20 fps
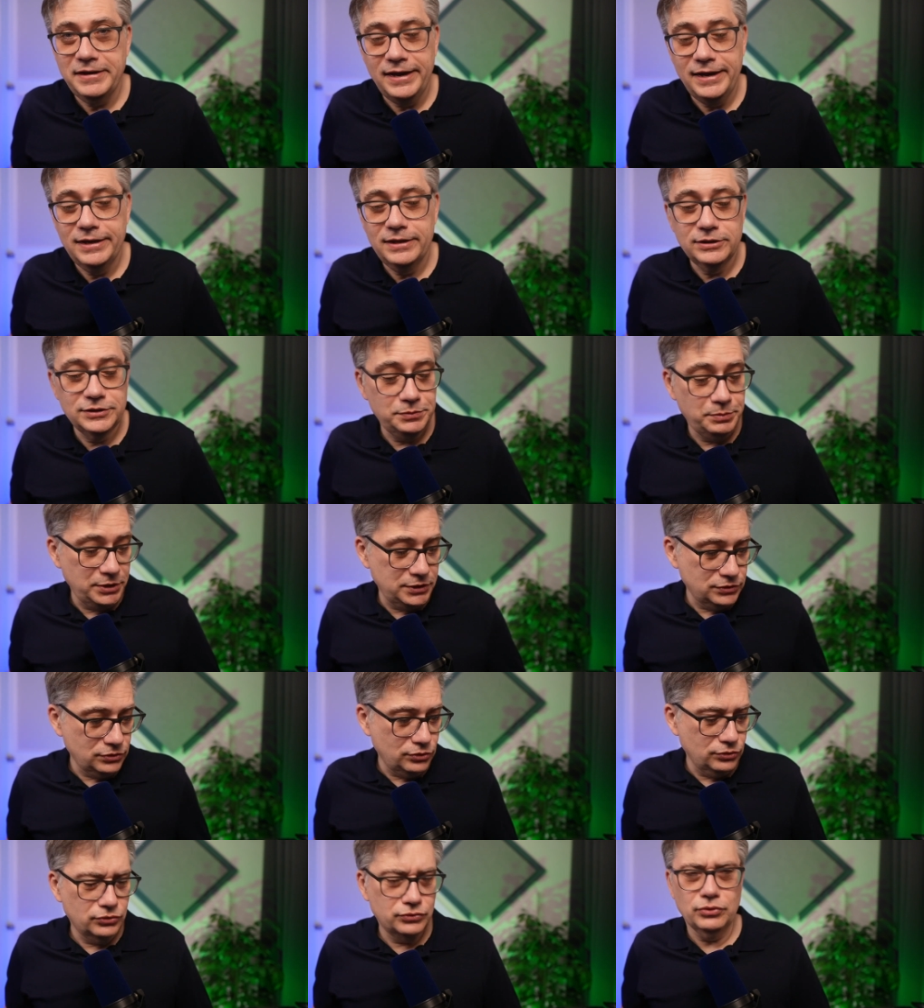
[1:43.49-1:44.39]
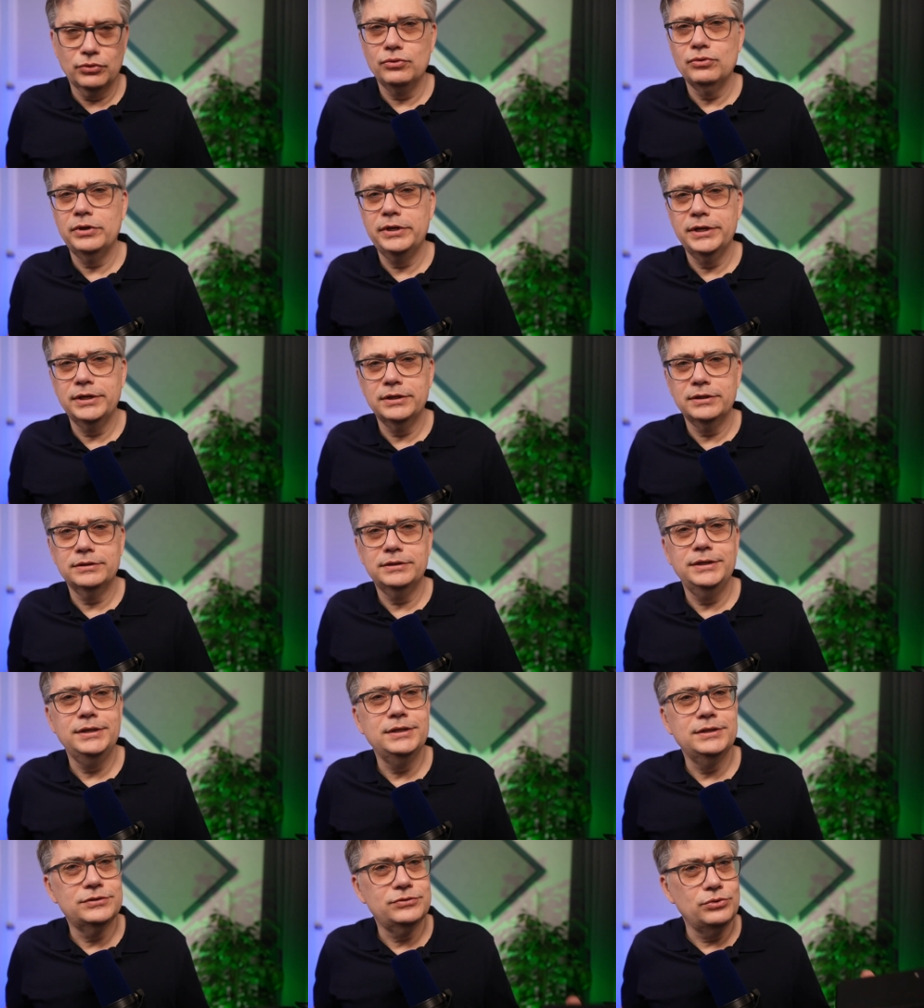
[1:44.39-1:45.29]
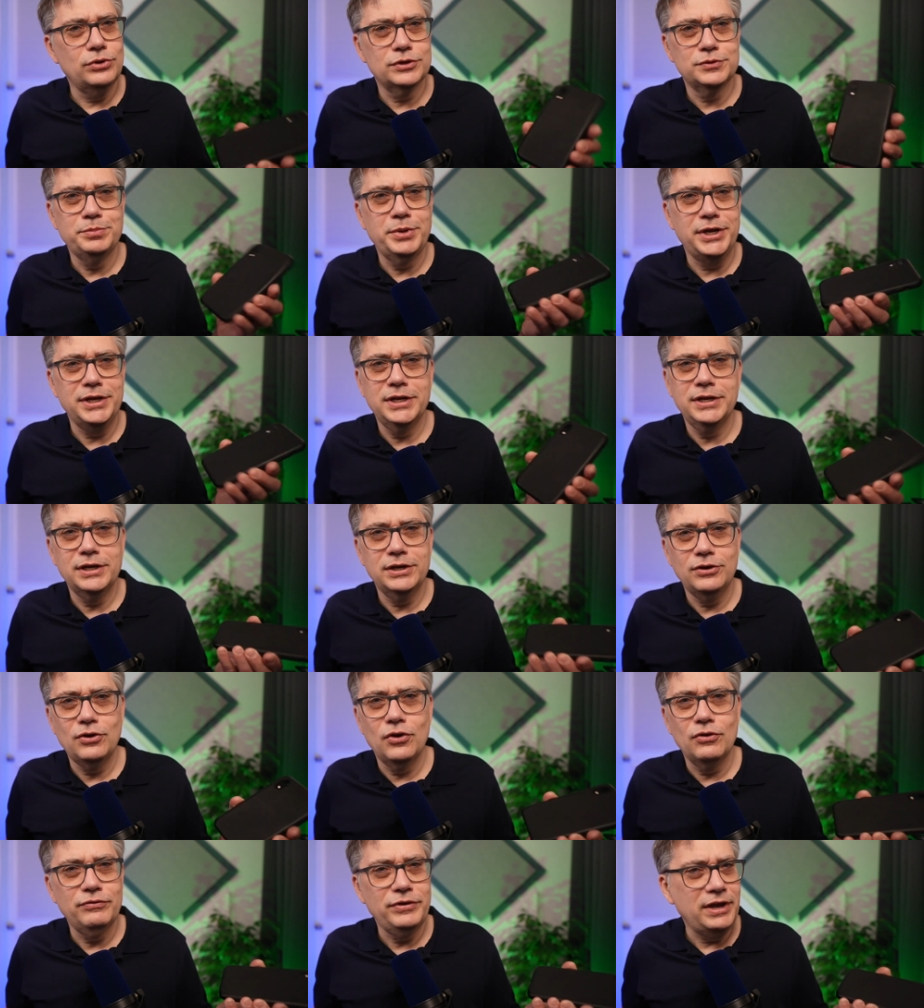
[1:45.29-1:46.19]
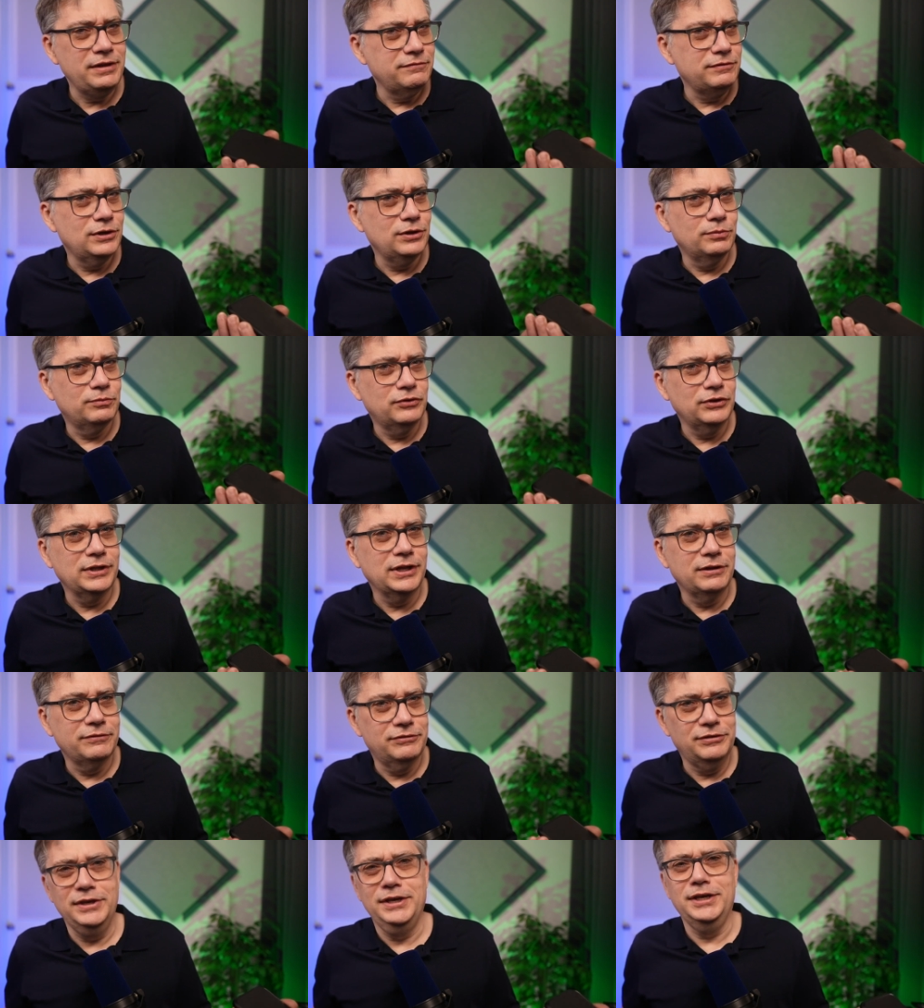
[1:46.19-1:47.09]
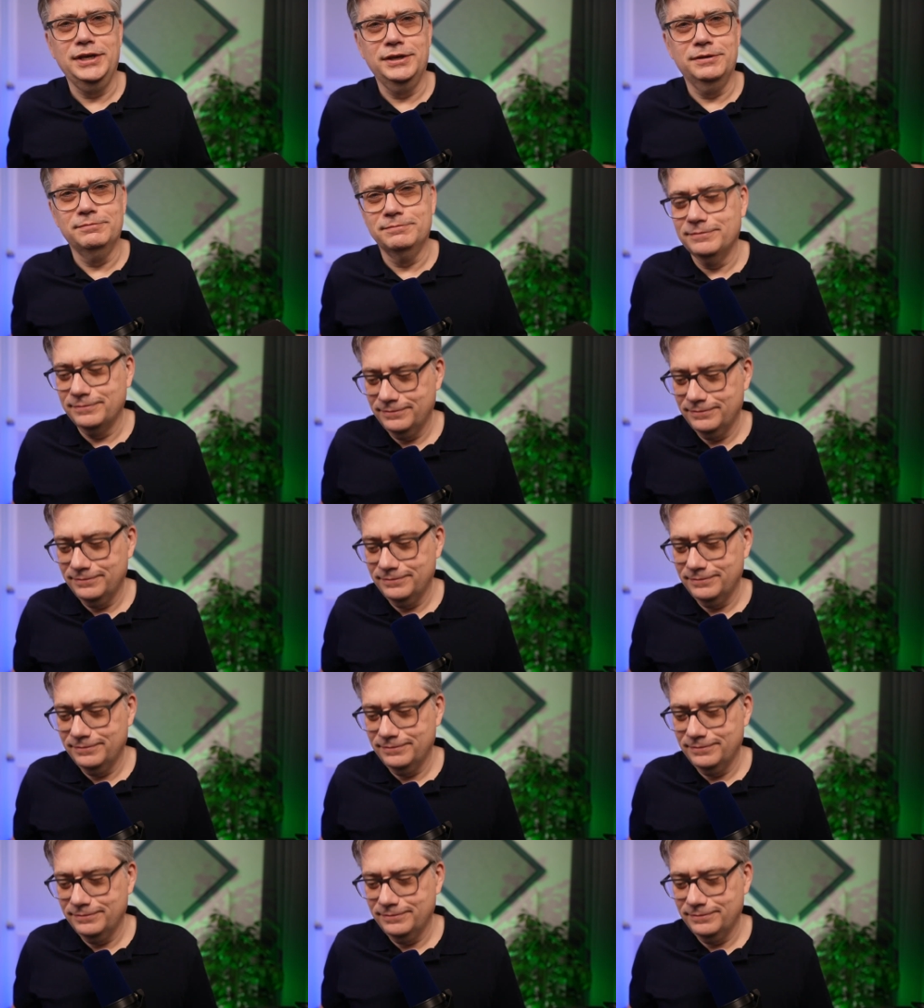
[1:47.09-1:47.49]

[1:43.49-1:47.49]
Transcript: and space controlling the source panner of Envelop for Live thingy.